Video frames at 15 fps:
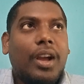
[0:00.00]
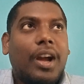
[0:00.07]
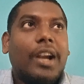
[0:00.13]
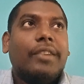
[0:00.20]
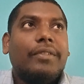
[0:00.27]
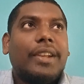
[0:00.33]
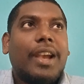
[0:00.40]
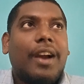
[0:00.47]

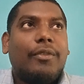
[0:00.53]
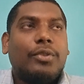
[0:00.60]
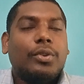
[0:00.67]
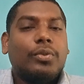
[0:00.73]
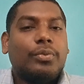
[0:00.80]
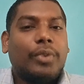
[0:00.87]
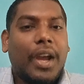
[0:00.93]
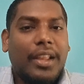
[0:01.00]
and we have to
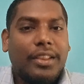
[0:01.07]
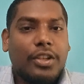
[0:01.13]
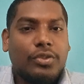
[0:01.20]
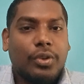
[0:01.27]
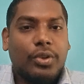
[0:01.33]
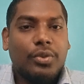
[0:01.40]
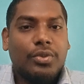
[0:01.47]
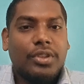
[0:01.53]
find the
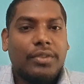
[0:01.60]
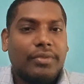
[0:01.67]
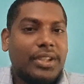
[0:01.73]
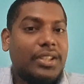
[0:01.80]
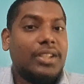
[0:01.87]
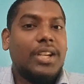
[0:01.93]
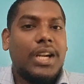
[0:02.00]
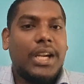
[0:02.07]
solution
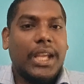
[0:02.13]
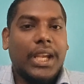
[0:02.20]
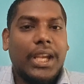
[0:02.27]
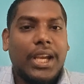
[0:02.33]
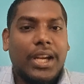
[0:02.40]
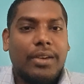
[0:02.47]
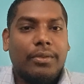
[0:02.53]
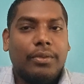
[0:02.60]
within a day
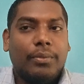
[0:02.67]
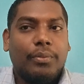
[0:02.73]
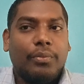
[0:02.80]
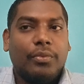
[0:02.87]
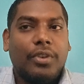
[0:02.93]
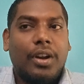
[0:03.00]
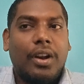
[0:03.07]
and